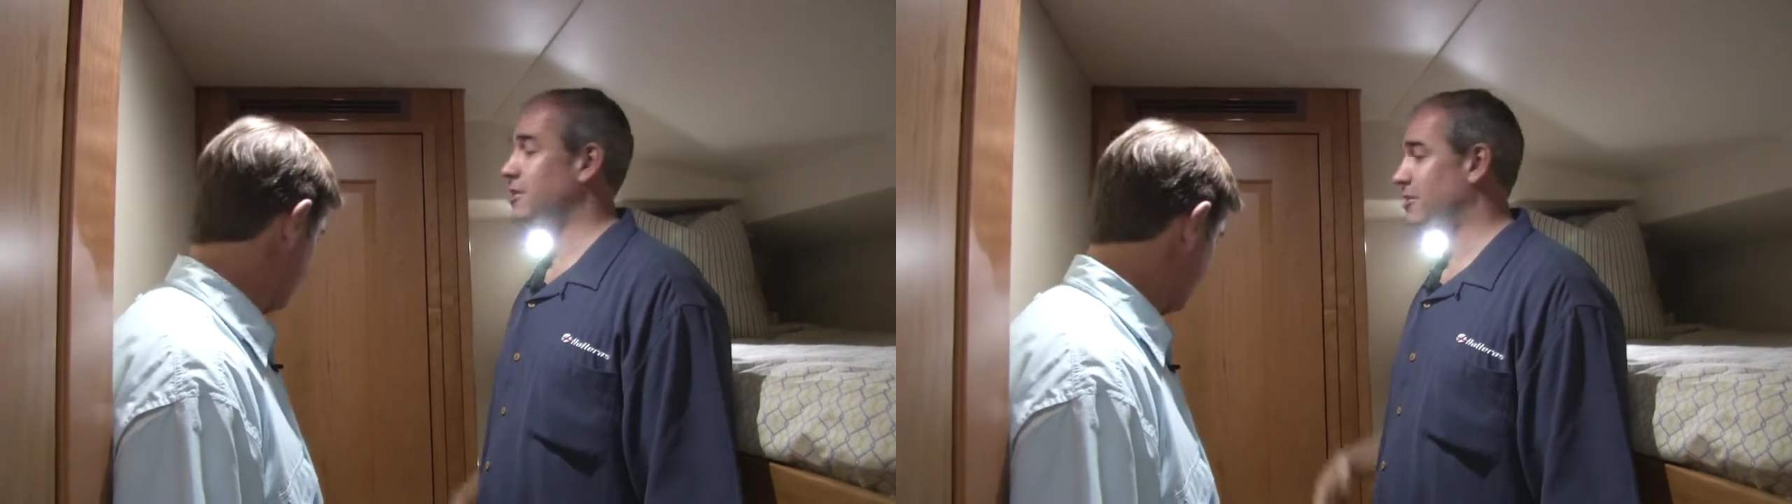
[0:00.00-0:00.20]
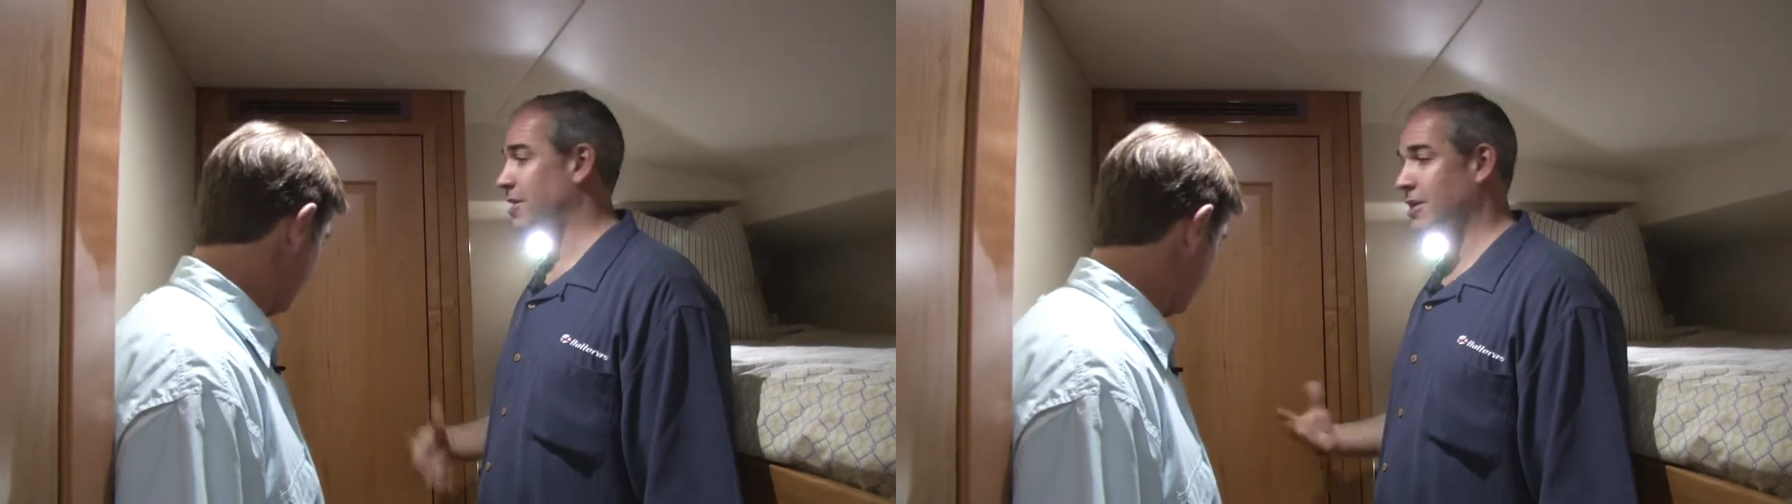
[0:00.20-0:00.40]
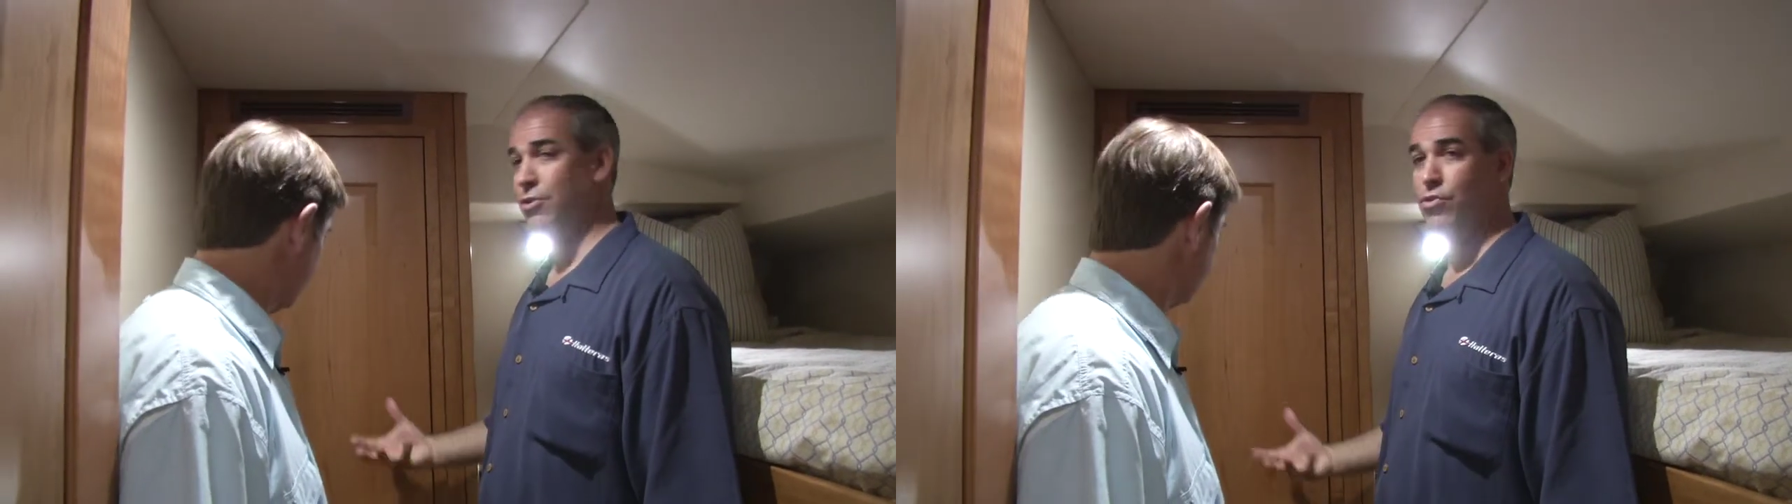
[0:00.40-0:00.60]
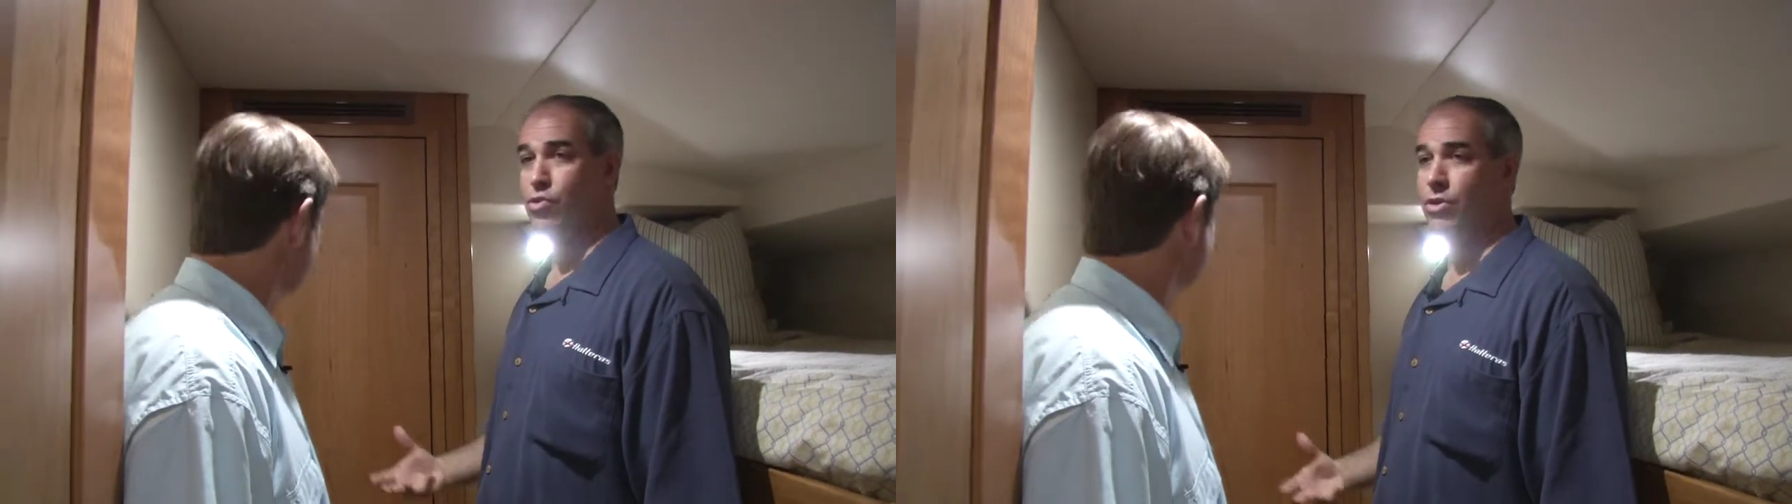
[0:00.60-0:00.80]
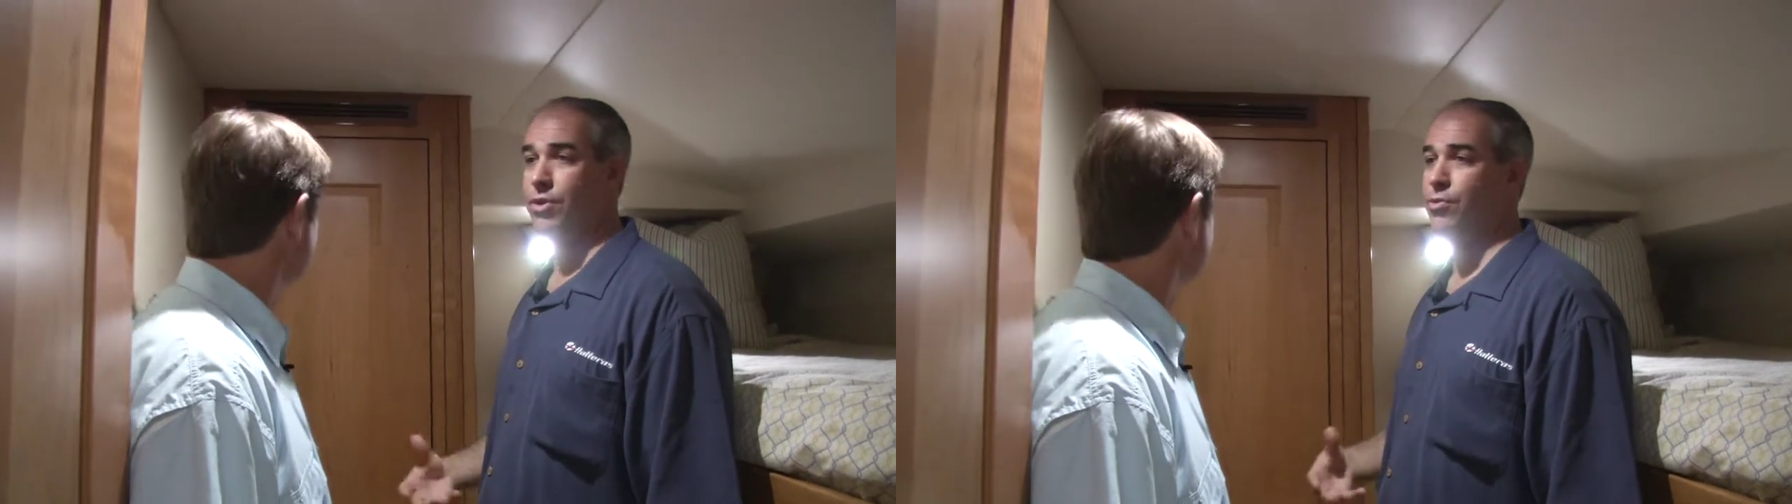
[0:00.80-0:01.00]
It's not a
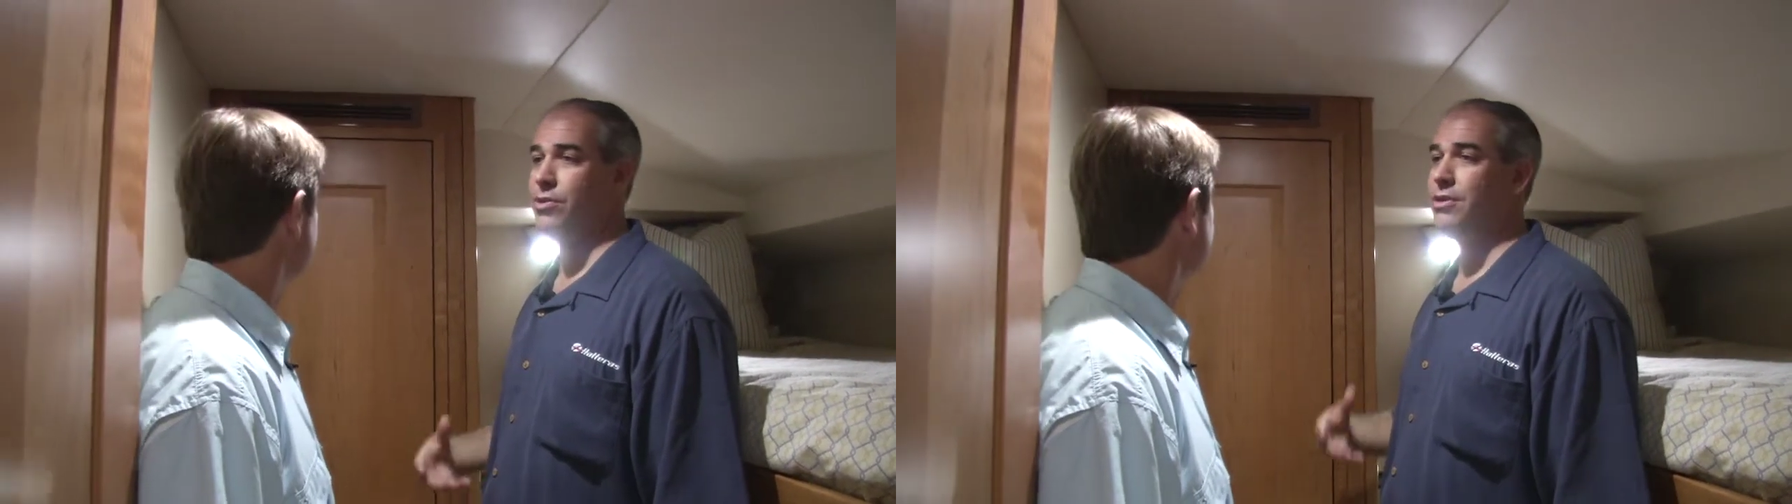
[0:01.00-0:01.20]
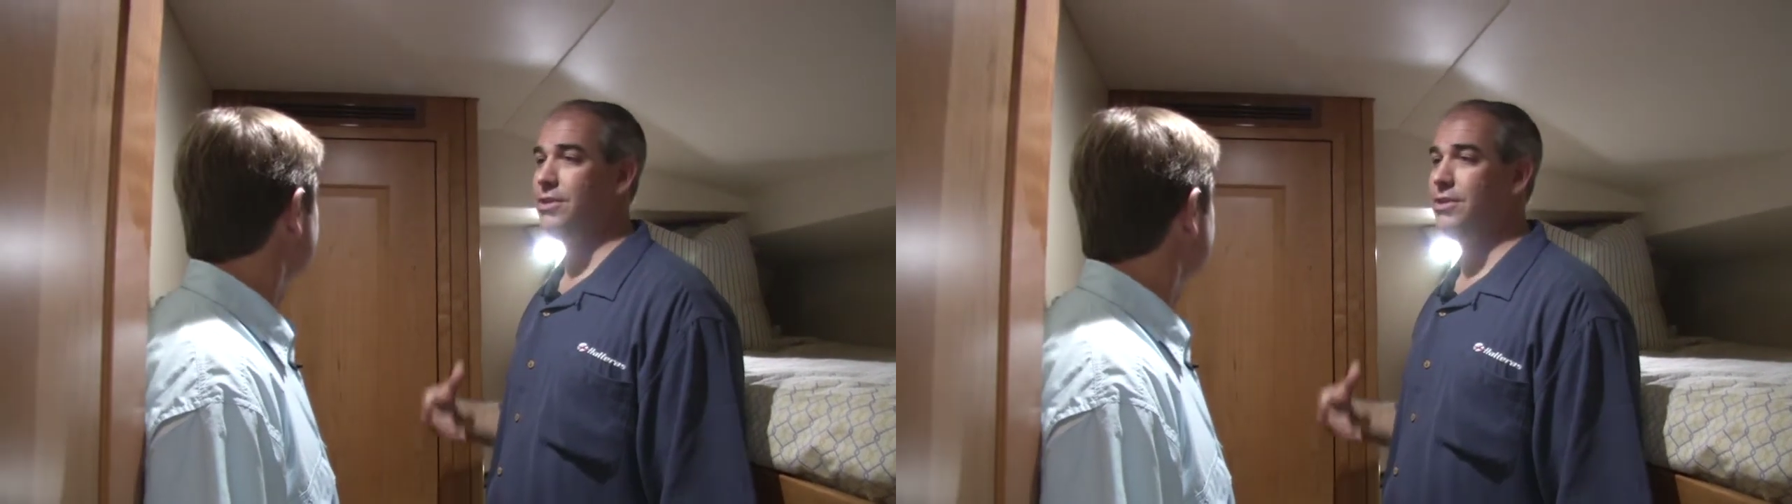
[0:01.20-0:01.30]
cord door,